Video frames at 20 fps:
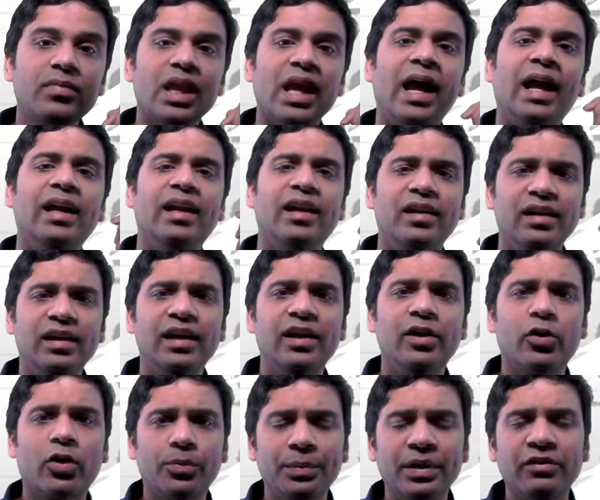And it need
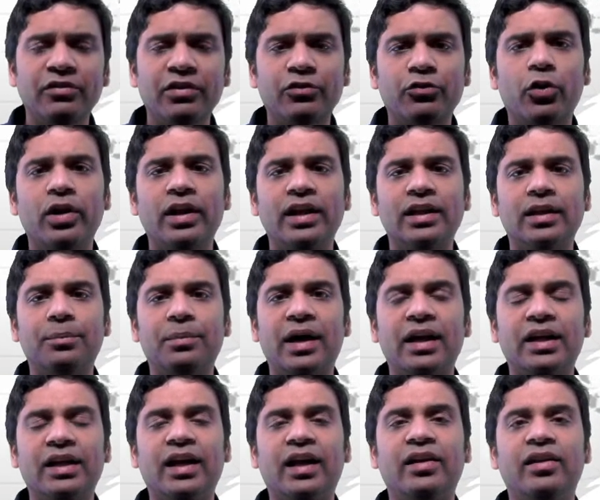not mean we're falling in the
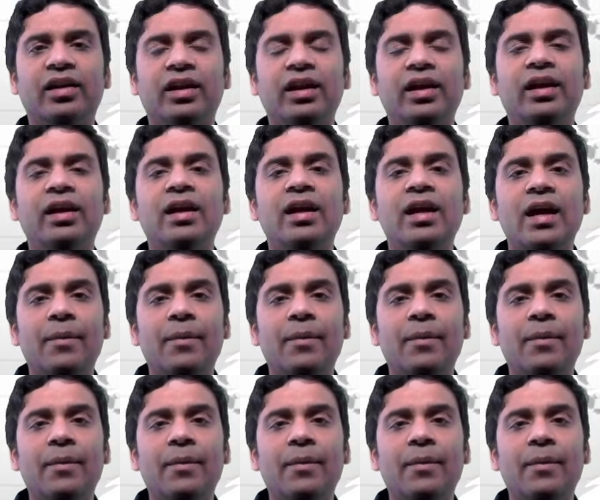bad category.